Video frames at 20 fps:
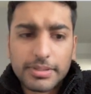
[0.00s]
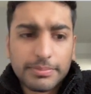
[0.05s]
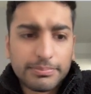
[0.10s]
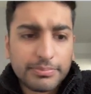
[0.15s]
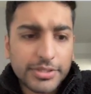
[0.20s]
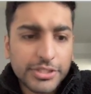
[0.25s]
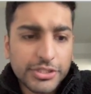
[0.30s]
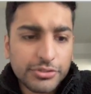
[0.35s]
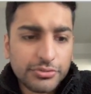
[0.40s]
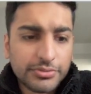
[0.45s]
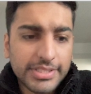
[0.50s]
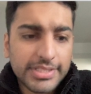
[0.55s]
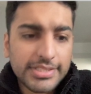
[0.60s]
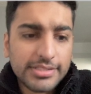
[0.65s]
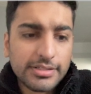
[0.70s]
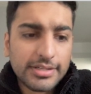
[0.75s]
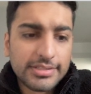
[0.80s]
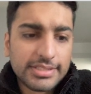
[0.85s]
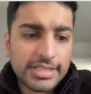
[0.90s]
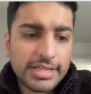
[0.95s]
I'm pretty sure these
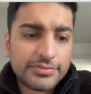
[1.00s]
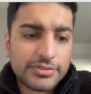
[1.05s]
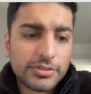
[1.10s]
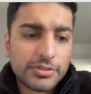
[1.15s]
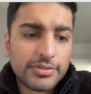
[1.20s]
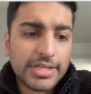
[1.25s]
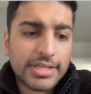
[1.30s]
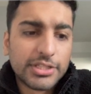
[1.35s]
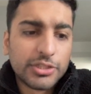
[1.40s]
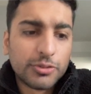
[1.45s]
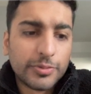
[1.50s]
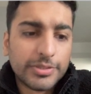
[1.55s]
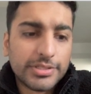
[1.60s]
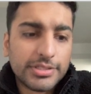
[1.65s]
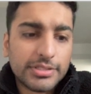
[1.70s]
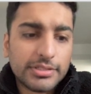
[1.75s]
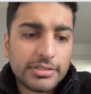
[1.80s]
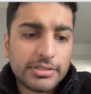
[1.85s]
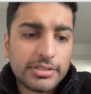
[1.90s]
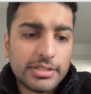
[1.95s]
guys have. So yeah,
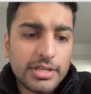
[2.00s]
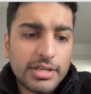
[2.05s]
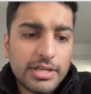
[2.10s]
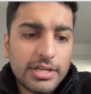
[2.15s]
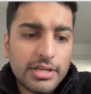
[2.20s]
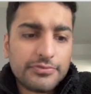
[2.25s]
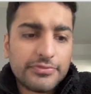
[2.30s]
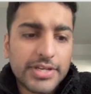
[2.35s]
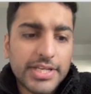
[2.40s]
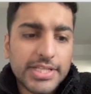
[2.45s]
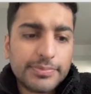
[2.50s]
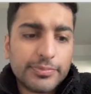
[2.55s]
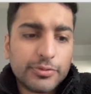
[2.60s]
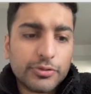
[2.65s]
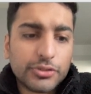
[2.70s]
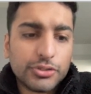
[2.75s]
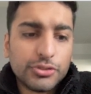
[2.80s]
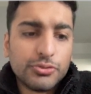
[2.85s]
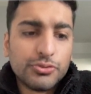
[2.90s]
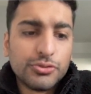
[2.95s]
Twitter,
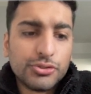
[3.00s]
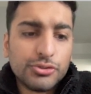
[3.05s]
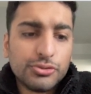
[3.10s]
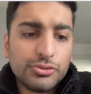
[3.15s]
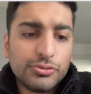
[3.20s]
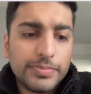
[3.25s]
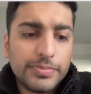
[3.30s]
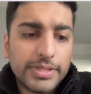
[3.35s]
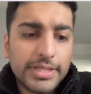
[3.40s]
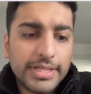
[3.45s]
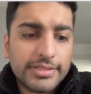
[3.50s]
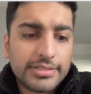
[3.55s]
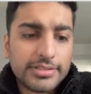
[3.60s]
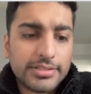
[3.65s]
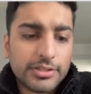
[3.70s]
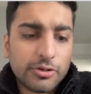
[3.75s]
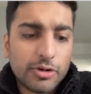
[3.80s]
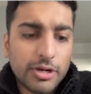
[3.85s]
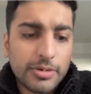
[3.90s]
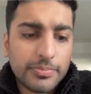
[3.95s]
Facebook, YouTube,
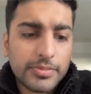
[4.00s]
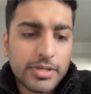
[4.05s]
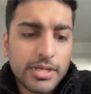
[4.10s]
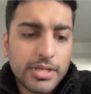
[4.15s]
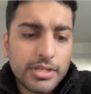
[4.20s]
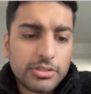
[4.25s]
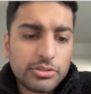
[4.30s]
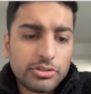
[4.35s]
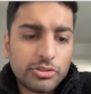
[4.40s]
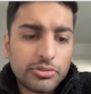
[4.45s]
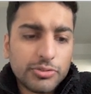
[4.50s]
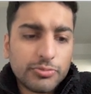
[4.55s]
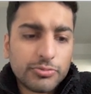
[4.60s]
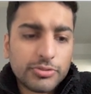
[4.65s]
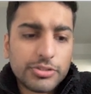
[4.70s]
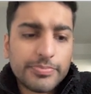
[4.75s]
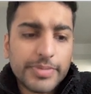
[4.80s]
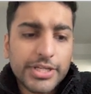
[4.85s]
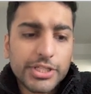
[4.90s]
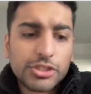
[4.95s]
Instagram. So you want
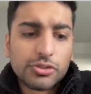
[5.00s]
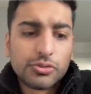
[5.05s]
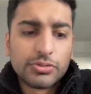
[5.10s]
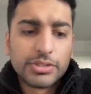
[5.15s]
to make sure